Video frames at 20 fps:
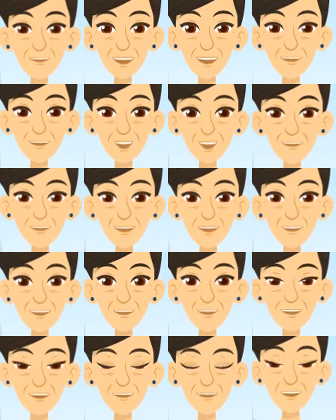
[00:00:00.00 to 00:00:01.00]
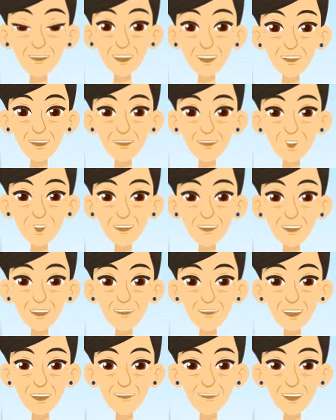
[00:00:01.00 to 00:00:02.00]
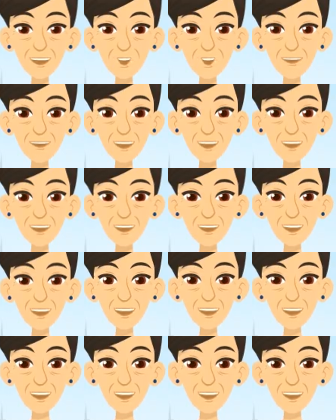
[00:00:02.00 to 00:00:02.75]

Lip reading: is the Commander-in-Chief of the Armed Forces.